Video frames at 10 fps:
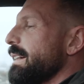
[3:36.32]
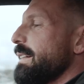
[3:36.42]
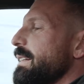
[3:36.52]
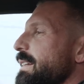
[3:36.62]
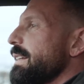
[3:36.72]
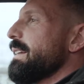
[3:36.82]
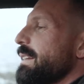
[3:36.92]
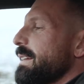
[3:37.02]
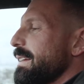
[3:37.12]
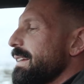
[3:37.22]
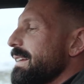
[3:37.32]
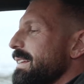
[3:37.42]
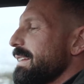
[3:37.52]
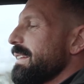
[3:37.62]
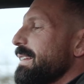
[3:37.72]
I think from
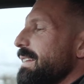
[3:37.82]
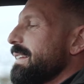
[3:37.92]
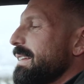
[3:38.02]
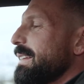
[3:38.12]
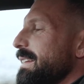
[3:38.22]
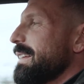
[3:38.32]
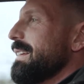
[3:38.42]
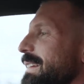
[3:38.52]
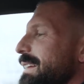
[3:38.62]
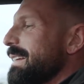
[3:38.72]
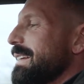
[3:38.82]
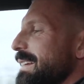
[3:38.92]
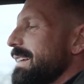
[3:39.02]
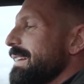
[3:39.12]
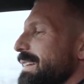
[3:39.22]
sort of knowledge when I used to
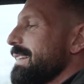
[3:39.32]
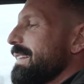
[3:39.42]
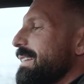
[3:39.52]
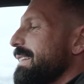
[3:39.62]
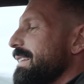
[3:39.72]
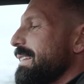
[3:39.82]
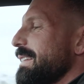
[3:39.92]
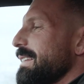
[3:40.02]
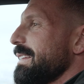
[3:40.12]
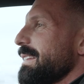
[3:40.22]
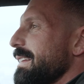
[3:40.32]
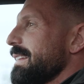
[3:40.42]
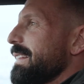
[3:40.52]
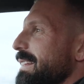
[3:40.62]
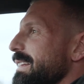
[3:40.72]
work at Audi, the only reason they have
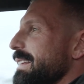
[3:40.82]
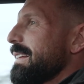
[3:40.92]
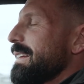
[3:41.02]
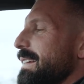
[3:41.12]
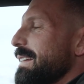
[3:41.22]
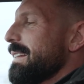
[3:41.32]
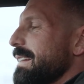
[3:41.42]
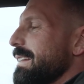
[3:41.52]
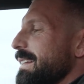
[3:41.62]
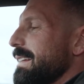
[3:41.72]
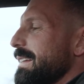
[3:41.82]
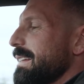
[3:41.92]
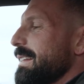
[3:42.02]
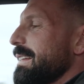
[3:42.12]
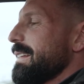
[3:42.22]
that cylinder shut down is so they can
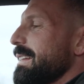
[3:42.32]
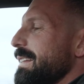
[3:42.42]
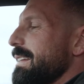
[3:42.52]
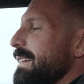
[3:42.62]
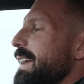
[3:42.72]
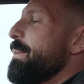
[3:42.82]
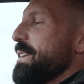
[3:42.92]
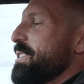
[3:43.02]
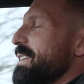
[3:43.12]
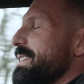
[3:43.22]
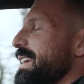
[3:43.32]
avoid emissions.